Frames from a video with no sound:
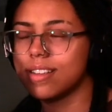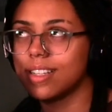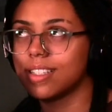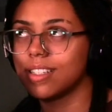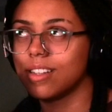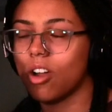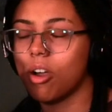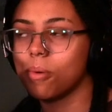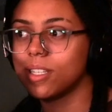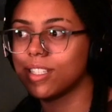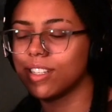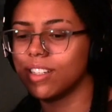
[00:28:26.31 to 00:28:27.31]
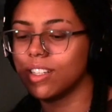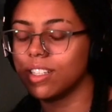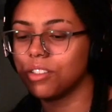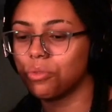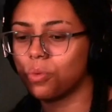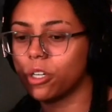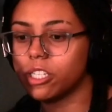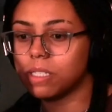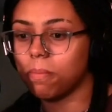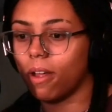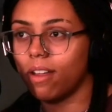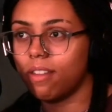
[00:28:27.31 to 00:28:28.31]
isn't always gonna
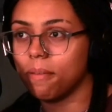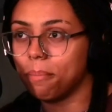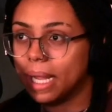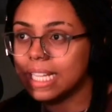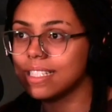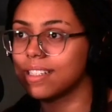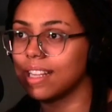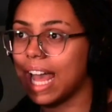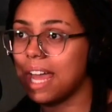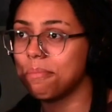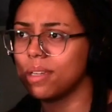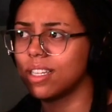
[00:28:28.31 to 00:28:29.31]
respond the best to that,